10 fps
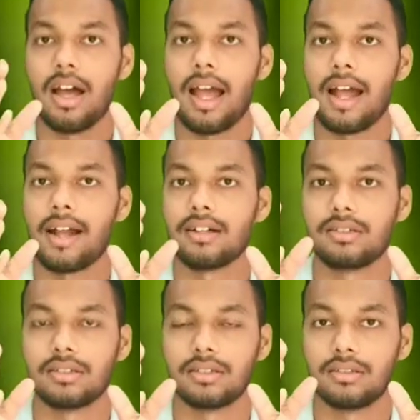
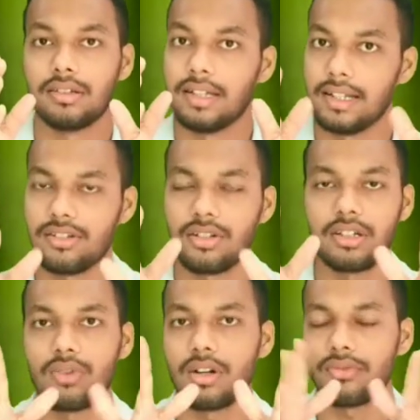and aeration
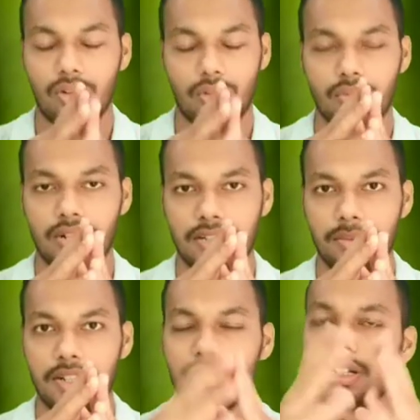required for root
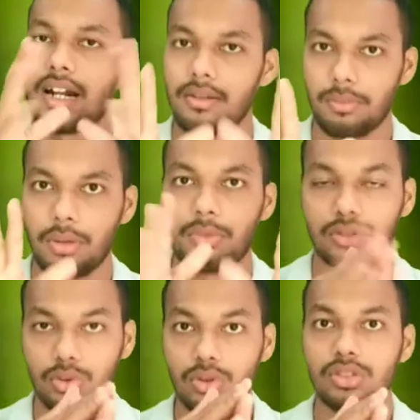respiration and
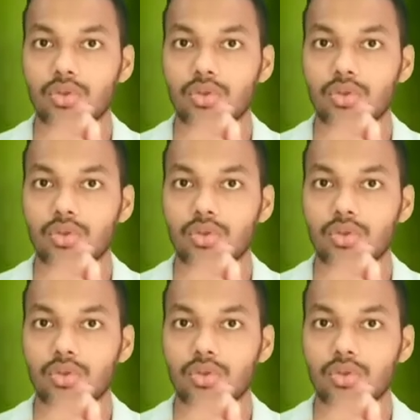proper growth.